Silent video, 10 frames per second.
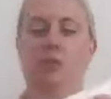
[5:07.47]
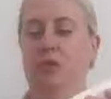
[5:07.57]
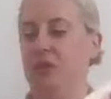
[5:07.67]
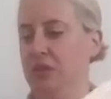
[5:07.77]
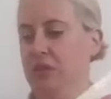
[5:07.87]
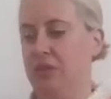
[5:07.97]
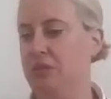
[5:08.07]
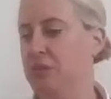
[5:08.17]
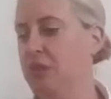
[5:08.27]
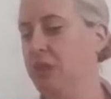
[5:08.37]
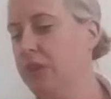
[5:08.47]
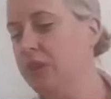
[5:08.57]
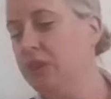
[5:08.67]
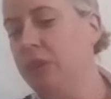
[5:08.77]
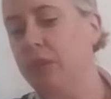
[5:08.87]
One zero seven
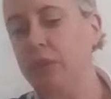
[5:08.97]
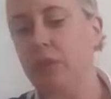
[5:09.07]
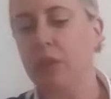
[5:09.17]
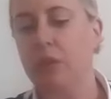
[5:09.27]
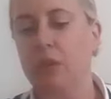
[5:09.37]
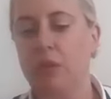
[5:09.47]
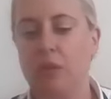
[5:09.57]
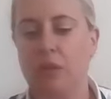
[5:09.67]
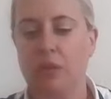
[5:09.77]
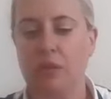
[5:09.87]
nine. Yeah.